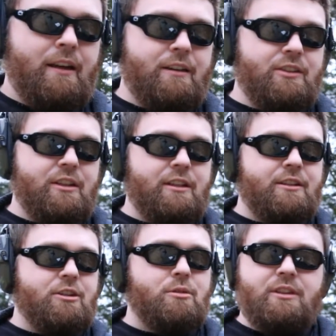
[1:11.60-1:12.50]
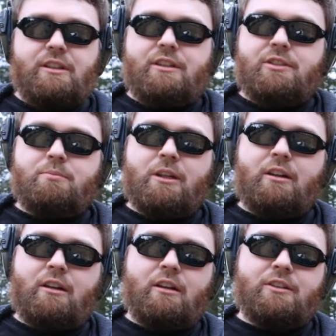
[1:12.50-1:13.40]
decided to go with this
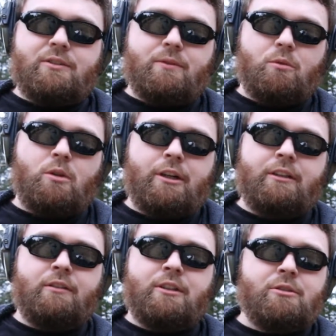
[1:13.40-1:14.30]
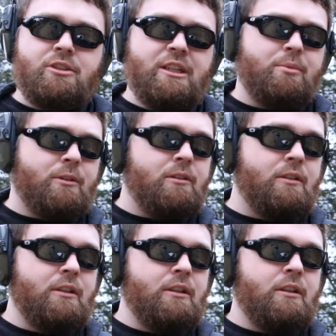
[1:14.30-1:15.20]
because, for one, it was cheaper.
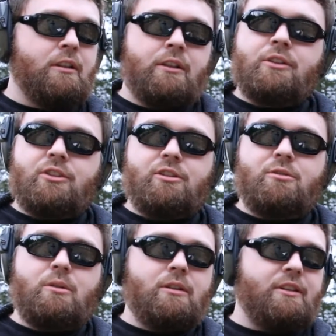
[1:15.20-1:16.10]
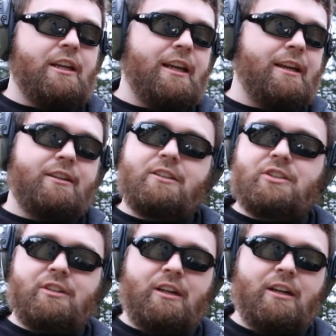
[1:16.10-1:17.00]
2, they had it in
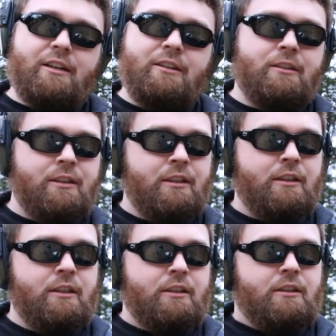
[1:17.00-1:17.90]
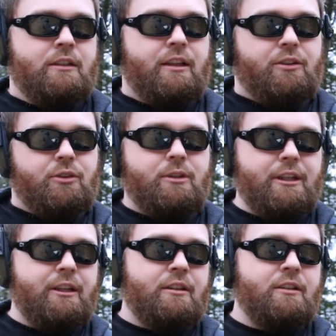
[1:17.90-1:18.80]
stock. And
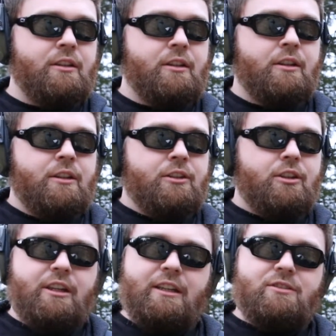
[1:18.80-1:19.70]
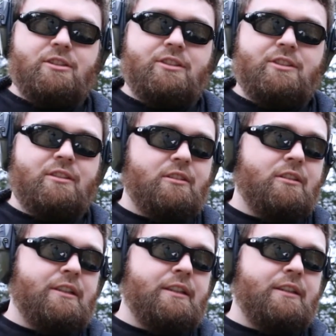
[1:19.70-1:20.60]
3, you get just a
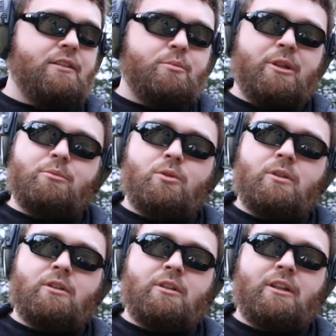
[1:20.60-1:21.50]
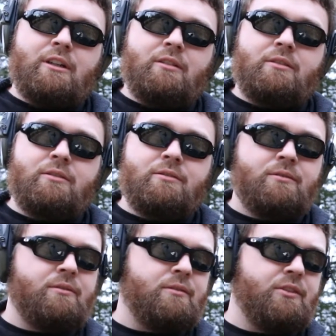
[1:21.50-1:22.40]
little bit more
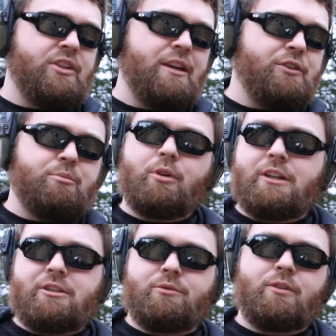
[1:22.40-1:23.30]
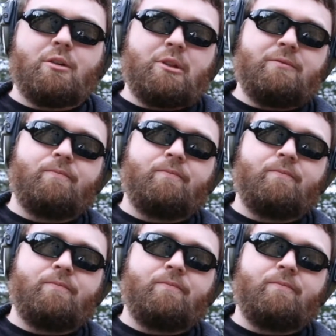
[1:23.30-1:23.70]
sound suppression from it.